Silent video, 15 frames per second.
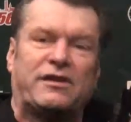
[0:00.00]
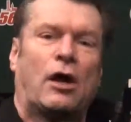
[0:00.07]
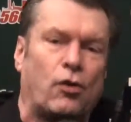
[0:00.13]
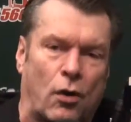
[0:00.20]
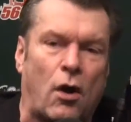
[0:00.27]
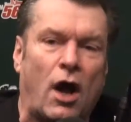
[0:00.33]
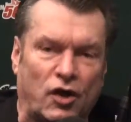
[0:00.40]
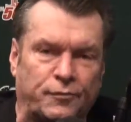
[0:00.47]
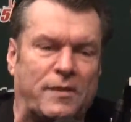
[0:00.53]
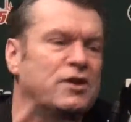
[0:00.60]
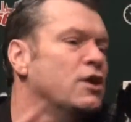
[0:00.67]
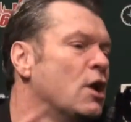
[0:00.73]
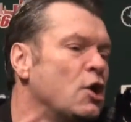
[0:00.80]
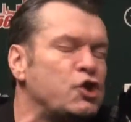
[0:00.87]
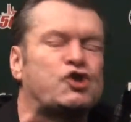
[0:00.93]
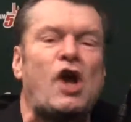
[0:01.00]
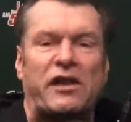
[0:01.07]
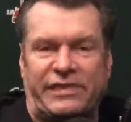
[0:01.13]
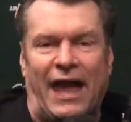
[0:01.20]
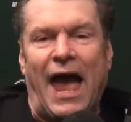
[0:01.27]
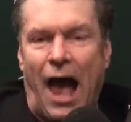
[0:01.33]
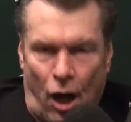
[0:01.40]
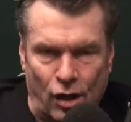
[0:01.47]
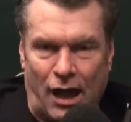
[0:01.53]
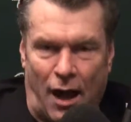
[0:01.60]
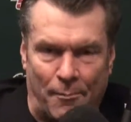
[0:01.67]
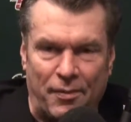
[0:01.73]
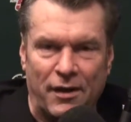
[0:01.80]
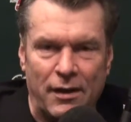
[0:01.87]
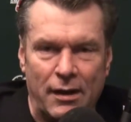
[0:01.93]
tell her husband, shut the hell
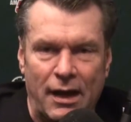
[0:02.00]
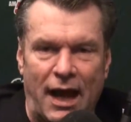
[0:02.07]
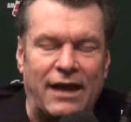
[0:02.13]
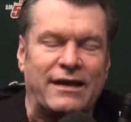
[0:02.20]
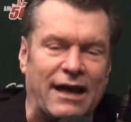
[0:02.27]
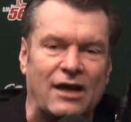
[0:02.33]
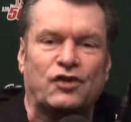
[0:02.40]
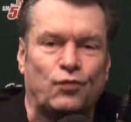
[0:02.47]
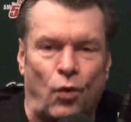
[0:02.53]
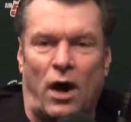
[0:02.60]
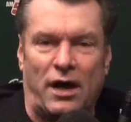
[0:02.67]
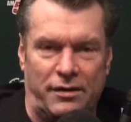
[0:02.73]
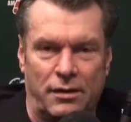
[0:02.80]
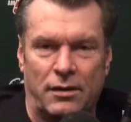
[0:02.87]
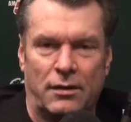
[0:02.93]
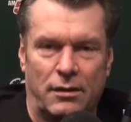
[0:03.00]
up, and guess what?